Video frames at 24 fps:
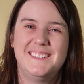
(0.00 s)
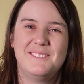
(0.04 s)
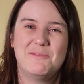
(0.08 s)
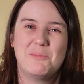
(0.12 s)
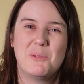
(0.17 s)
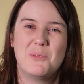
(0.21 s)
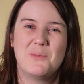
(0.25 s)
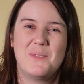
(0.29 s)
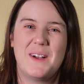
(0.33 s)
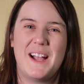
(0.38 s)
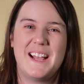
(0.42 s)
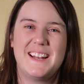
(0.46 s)

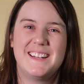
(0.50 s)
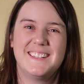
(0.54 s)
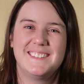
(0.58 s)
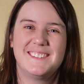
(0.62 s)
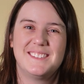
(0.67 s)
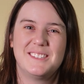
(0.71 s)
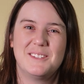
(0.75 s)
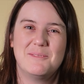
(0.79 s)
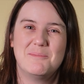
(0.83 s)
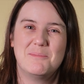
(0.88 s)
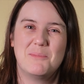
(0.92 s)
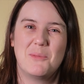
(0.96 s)
provided
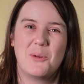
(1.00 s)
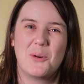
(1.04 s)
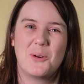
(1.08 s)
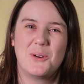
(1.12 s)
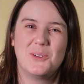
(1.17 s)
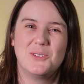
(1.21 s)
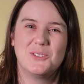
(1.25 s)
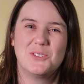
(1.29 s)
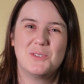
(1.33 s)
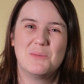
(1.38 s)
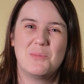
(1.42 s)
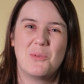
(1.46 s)
some
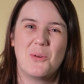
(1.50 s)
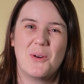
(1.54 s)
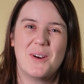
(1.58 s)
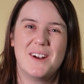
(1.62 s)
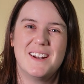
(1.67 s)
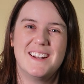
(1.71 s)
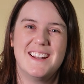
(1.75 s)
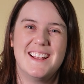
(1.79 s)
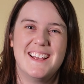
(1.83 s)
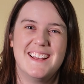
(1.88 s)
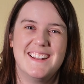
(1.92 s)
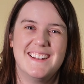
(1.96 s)
moral
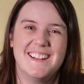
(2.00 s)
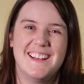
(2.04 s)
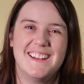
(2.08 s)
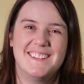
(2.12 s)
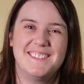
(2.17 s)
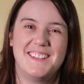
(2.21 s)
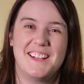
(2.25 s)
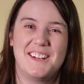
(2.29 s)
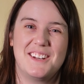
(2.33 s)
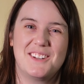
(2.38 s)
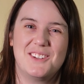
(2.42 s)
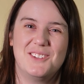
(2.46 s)
support and
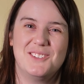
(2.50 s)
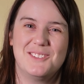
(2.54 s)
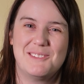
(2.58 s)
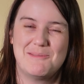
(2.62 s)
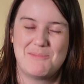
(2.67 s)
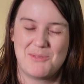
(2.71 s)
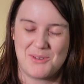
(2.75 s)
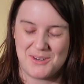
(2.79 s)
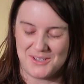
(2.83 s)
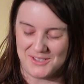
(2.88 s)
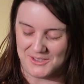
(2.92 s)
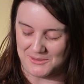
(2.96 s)
technical
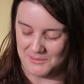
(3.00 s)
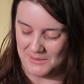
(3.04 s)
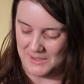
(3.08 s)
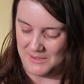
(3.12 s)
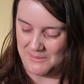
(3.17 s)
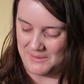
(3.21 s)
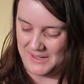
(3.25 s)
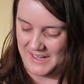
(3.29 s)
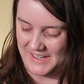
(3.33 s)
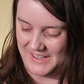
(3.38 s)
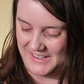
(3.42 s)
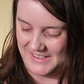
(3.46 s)
support as well
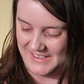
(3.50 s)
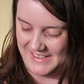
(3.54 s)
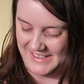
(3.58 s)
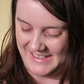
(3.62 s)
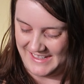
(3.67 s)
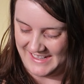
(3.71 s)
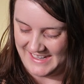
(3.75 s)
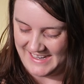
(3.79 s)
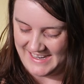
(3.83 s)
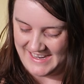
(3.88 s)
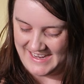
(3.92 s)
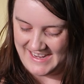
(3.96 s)
when I couldn't
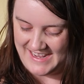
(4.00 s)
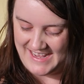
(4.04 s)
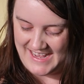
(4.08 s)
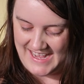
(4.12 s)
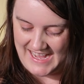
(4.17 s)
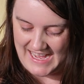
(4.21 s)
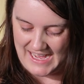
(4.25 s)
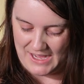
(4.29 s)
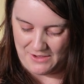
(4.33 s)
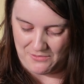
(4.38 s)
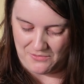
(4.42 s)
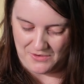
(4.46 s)

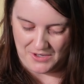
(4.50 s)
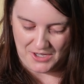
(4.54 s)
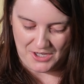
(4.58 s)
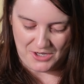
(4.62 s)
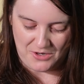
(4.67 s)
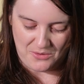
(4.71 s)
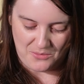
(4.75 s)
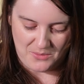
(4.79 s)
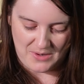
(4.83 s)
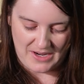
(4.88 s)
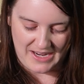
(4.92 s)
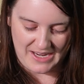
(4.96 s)
figure
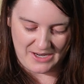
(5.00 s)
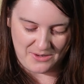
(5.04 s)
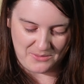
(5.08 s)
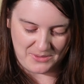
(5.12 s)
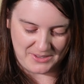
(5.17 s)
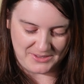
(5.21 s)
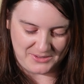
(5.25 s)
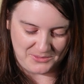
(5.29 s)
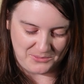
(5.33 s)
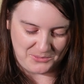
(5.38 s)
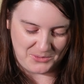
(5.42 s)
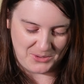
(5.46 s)
out why it
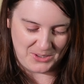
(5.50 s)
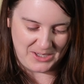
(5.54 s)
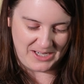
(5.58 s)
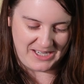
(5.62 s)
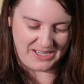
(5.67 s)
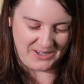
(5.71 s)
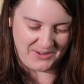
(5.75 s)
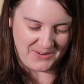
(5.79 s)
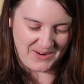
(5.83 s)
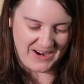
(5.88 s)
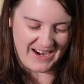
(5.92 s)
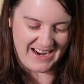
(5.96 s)
wasn't
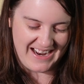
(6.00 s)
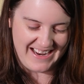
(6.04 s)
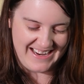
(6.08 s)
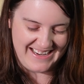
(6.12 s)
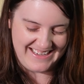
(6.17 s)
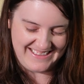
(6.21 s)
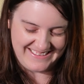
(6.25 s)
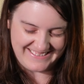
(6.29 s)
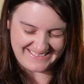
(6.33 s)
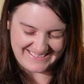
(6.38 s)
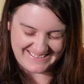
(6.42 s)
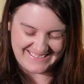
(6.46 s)
working right.
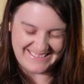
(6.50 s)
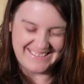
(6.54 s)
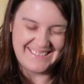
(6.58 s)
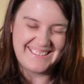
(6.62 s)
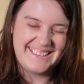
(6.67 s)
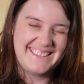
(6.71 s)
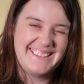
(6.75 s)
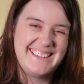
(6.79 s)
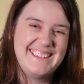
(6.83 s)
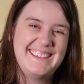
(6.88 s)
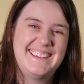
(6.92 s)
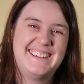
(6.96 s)

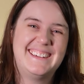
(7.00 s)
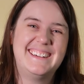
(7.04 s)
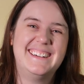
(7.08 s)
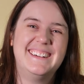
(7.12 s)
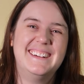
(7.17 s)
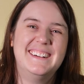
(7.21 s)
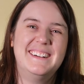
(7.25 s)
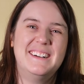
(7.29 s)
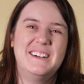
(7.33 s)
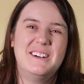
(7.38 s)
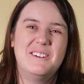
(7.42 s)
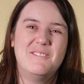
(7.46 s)

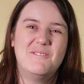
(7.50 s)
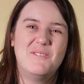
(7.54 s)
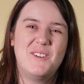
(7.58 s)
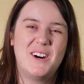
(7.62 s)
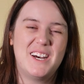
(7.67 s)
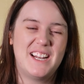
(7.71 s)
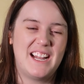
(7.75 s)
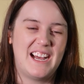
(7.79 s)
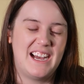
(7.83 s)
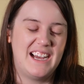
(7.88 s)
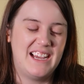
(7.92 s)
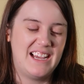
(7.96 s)

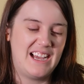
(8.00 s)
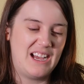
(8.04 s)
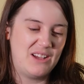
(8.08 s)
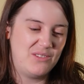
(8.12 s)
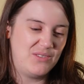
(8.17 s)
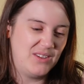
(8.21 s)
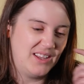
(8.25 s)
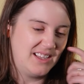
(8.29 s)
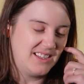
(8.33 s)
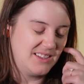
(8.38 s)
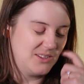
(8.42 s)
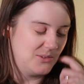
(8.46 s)
But I
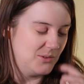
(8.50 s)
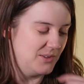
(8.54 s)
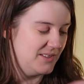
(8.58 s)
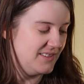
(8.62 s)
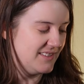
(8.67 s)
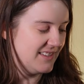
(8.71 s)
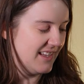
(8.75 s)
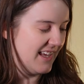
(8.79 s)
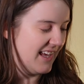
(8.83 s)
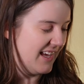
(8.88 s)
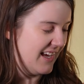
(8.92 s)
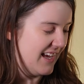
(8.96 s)
feel like this
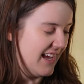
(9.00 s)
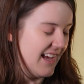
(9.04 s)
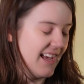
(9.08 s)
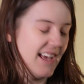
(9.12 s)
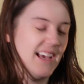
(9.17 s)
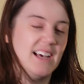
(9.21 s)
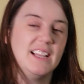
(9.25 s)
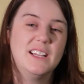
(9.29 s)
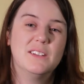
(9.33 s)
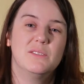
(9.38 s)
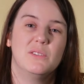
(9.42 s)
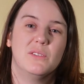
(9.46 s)
was a
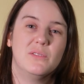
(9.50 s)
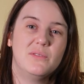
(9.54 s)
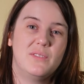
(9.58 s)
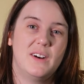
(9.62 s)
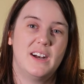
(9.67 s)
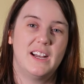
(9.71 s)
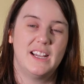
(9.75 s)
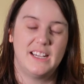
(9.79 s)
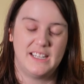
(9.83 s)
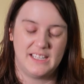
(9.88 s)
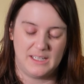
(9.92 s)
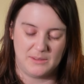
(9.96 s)
hell of a
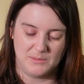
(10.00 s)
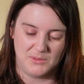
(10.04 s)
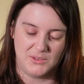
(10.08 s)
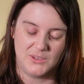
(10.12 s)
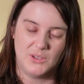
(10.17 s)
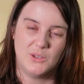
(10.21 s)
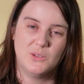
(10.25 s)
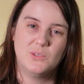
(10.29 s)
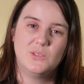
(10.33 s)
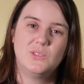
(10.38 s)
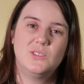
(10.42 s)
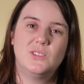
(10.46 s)
find. I'm
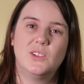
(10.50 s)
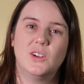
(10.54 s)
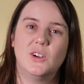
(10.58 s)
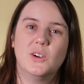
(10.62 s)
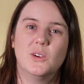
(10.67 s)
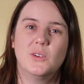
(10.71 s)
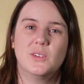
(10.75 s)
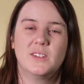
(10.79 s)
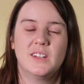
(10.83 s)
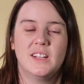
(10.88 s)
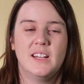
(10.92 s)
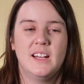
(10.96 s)
so
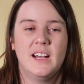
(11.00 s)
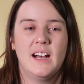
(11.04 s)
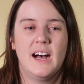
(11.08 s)
stoked.